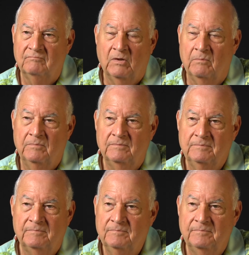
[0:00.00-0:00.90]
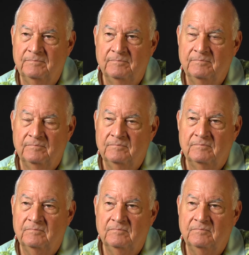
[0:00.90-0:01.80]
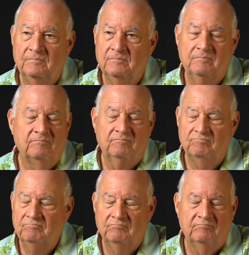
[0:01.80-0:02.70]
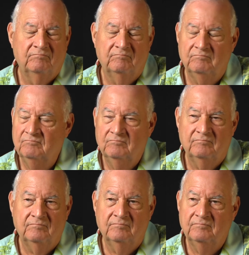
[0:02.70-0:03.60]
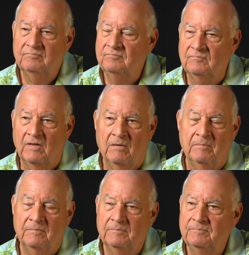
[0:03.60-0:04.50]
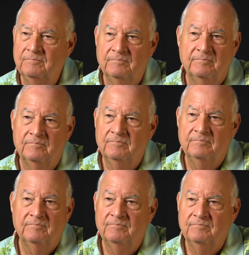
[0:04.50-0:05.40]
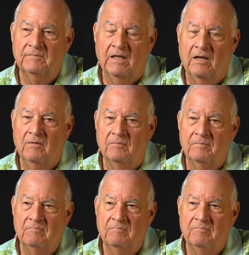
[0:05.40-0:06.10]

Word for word: Nope. The, the, you just don't think the electorate is there statewide? I don't.